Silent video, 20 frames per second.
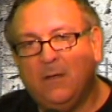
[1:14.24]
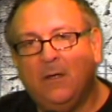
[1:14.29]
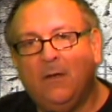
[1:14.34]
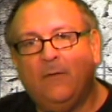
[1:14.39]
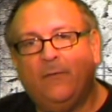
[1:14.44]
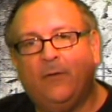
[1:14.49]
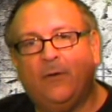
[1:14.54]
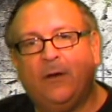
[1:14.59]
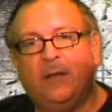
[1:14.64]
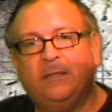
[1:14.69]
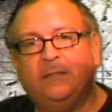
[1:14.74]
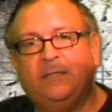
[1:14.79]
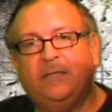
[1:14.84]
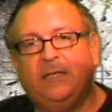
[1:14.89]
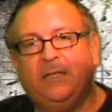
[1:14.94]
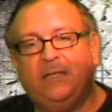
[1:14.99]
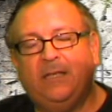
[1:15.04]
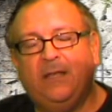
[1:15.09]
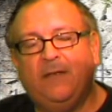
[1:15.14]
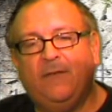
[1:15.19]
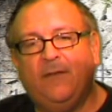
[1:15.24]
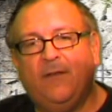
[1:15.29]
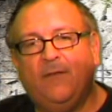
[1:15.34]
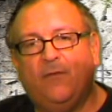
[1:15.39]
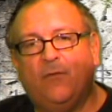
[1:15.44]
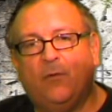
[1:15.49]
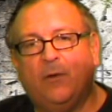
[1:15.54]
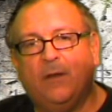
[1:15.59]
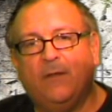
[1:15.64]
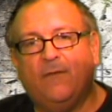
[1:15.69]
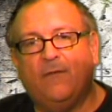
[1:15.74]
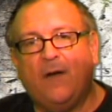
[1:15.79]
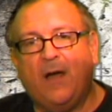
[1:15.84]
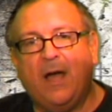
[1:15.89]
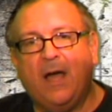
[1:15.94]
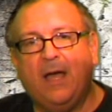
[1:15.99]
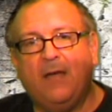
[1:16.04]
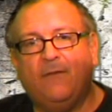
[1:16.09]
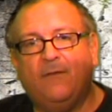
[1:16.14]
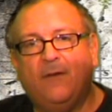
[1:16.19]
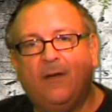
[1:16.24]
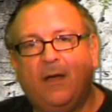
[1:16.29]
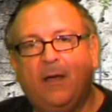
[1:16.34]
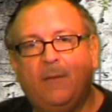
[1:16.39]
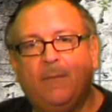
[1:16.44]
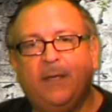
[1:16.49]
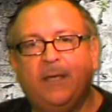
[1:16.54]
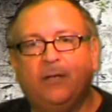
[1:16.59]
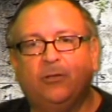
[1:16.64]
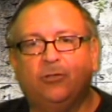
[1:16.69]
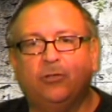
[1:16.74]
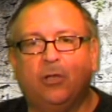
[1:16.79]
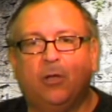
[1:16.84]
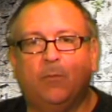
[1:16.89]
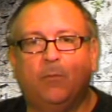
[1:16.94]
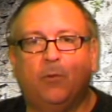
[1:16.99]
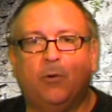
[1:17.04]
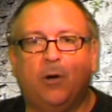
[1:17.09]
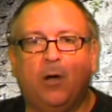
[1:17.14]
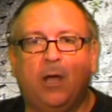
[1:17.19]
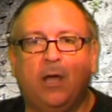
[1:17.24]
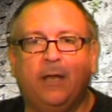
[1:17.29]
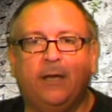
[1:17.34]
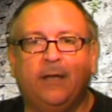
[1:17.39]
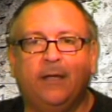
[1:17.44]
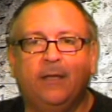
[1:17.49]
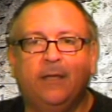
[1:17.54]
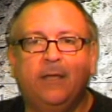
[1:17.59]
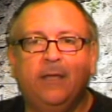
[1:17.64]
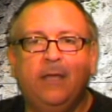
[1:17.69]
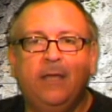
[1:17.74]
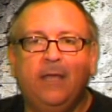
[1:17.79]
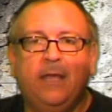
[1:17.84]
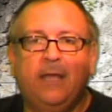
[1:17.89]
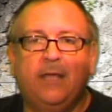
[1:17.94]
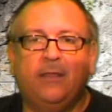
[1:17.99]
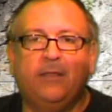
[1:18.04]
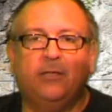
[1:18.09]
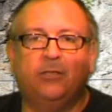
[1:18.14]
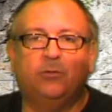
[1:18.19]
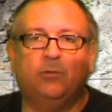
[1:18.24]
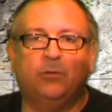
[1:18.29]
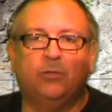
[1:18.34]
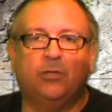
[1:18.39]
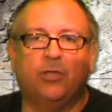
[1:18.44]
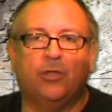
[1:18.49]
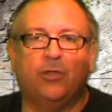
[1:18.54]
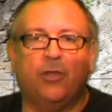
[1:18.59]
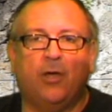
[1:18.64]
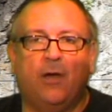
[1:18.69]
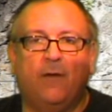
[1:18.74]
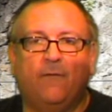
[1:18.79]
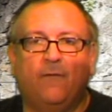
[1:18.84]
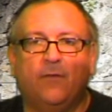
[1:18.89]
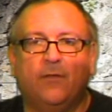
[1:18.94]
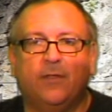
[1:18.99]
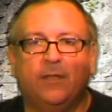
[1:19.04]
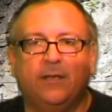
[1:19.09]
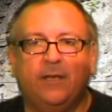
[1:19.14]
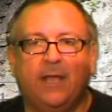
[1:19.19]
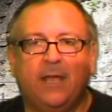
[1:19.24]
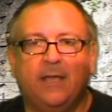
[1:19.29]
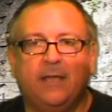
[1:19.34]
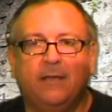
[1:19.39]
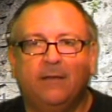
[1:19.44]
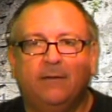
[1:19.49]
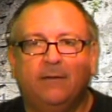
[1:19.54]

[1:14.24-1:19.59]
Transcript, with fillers: For NCTV 45, I'm Angelo Perrotta, and this was the talk for the day.